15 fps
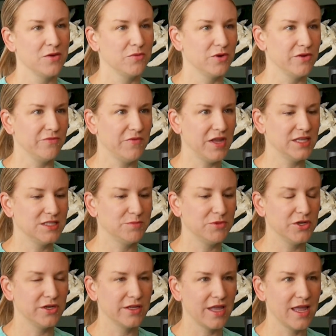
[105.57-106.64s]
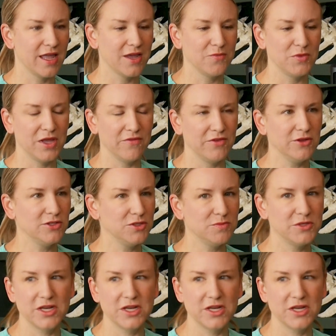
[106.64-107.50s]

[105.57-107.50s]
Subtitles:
We're on Facebook, and we have a YouTube